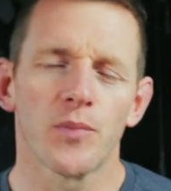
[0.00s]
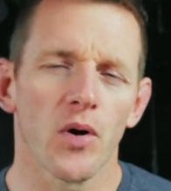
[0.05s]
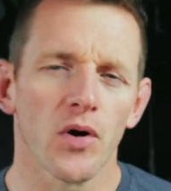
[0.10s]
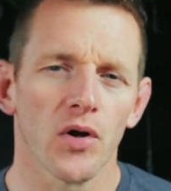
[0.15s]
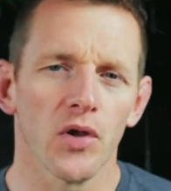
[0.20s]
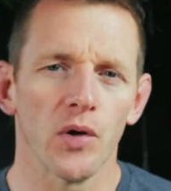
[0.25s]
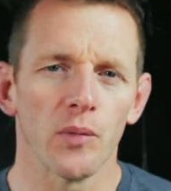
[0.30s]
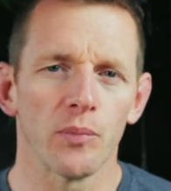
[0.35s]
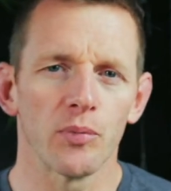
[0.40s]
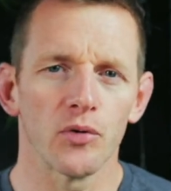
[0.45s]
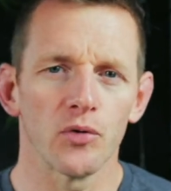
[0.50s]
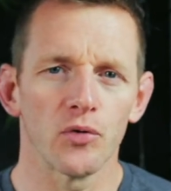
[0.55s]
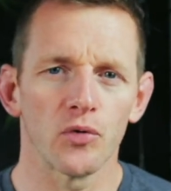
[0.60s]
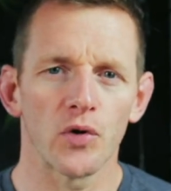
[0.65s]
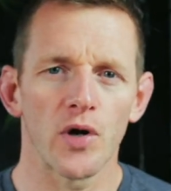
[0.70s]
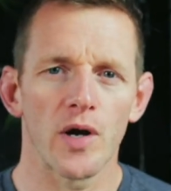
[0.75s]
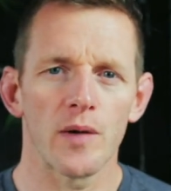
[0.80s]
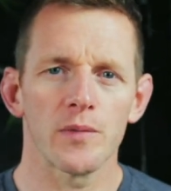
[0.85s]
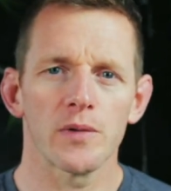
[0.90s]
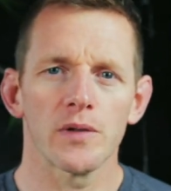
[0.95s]
part of their
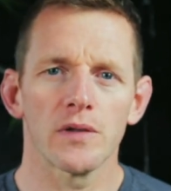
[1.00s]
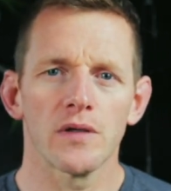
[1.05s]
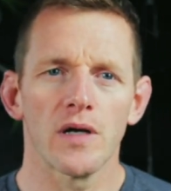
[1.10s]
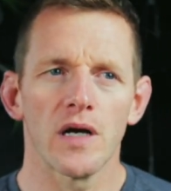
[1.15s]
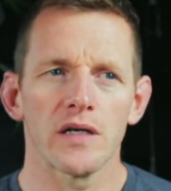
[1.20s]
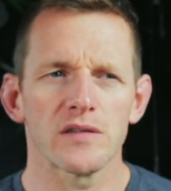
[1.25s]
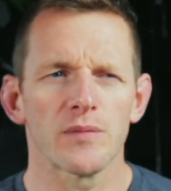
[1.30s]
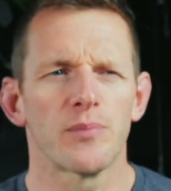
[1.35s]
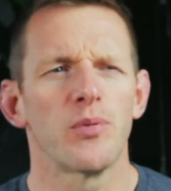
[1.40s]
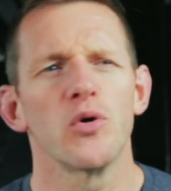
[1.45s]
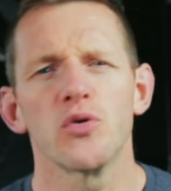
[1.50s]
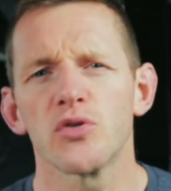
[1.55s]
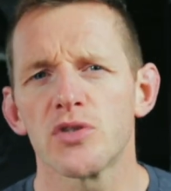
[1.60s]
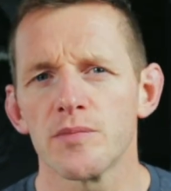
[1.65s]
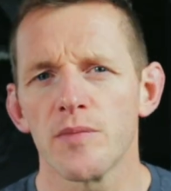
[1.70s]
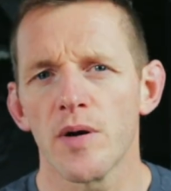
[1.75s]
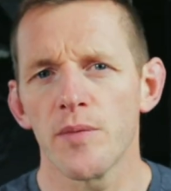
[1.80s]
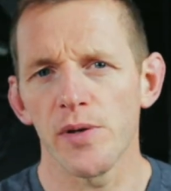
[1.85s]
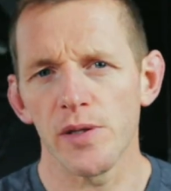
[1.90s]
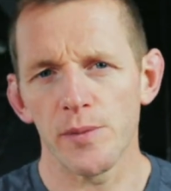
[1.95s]
programming as opposed to
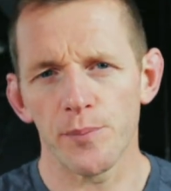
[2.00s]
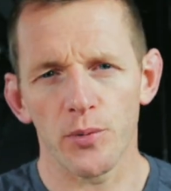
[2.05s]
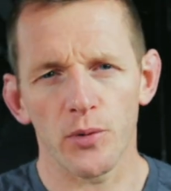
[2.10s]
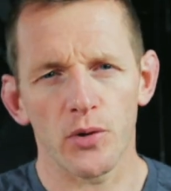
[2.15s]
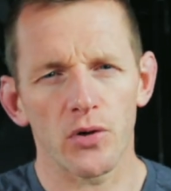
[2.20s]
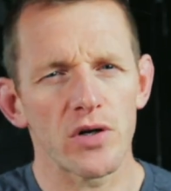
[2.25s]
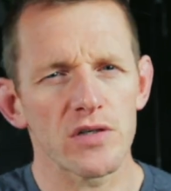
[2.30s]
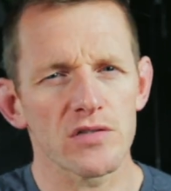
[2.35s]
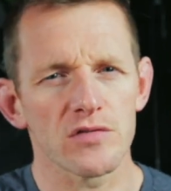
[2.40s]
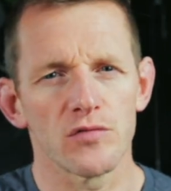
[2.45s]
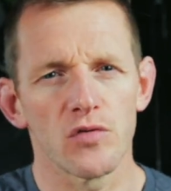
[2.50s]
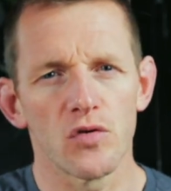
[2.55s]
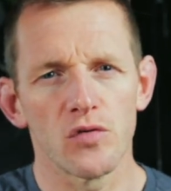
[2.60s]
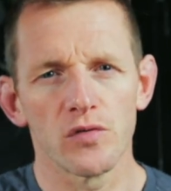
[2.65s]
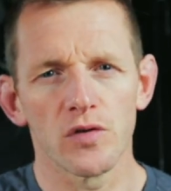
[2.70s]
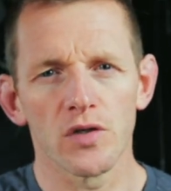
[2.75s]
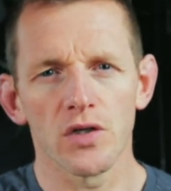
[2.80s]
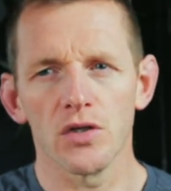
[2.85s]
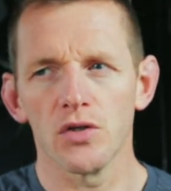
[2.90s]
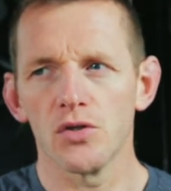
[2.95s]
maybe the progressive
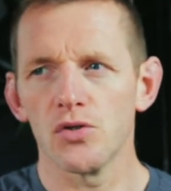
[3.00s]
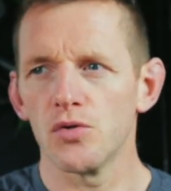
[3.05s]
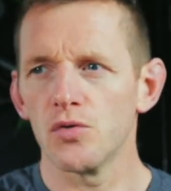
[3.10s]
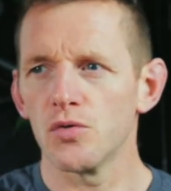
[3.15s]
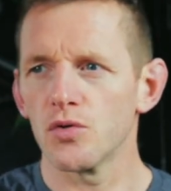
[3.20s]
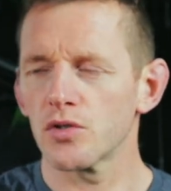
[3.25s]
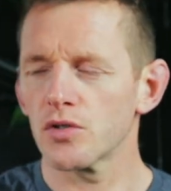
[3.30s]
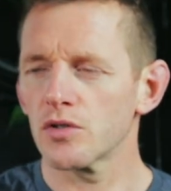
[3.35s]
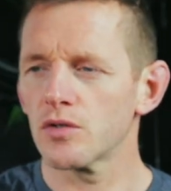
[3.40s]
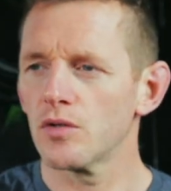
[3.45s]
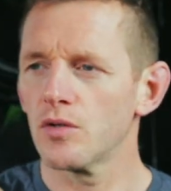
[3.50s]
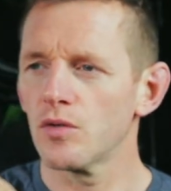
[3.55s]
overload